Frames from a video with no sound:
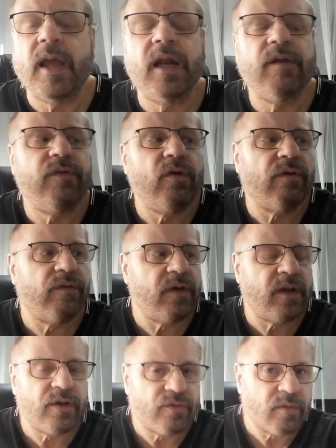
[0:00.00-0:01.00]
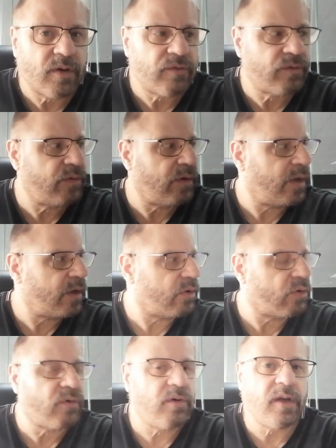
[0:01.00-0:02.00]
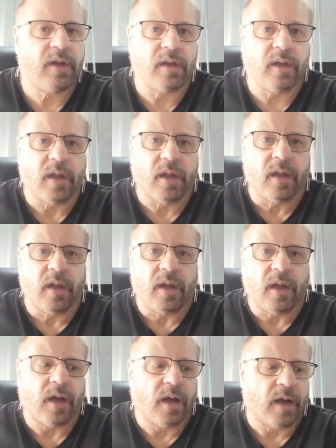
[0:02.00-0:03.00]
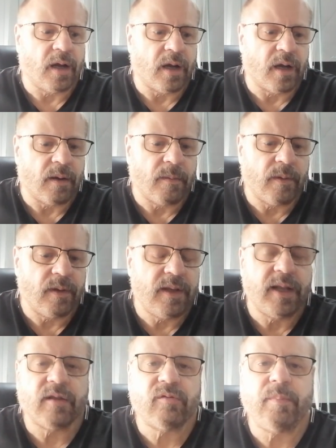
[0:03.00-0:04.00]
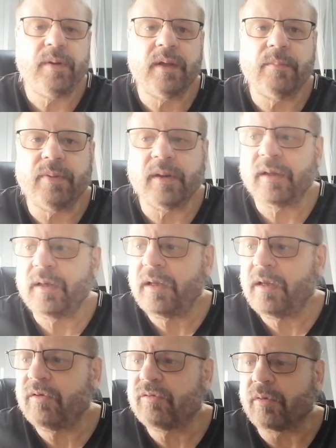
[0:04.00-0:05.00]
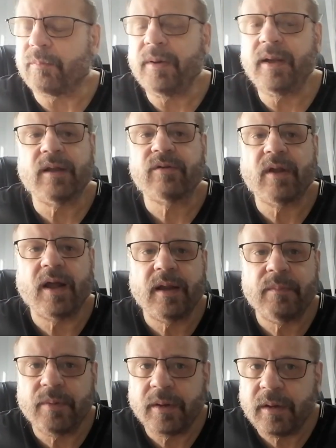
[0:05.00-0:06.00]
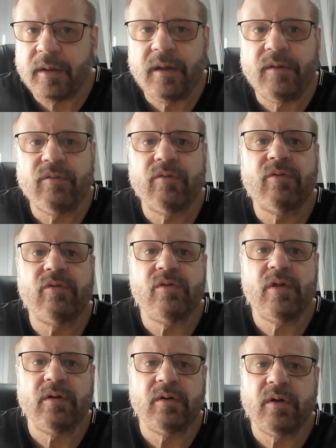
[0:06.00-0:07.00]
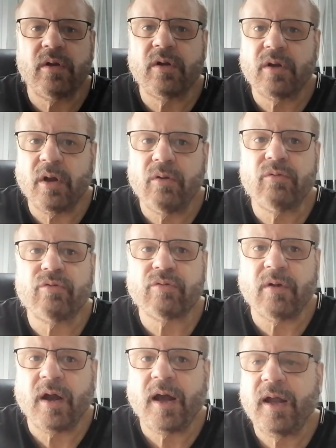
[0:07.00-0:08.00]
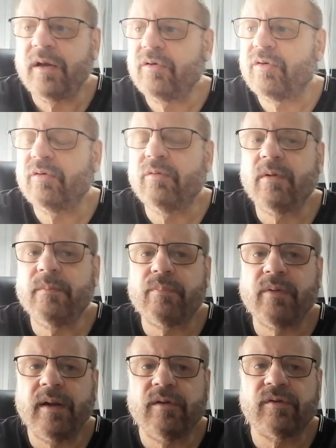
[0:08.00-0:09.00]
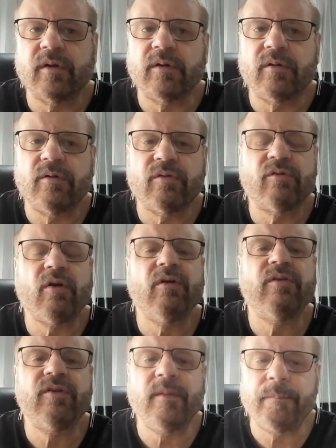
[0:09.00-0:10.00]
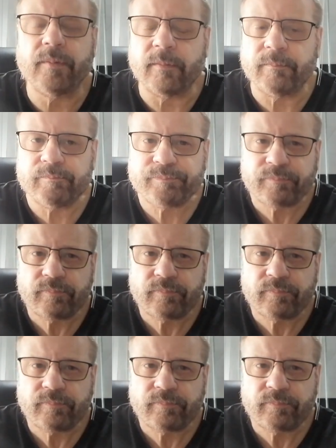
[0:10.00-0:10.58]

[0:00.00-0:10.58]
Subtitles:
And if you have an interest in learning ESP abilities or PSI abilities, then go try to embrace it. Start simple.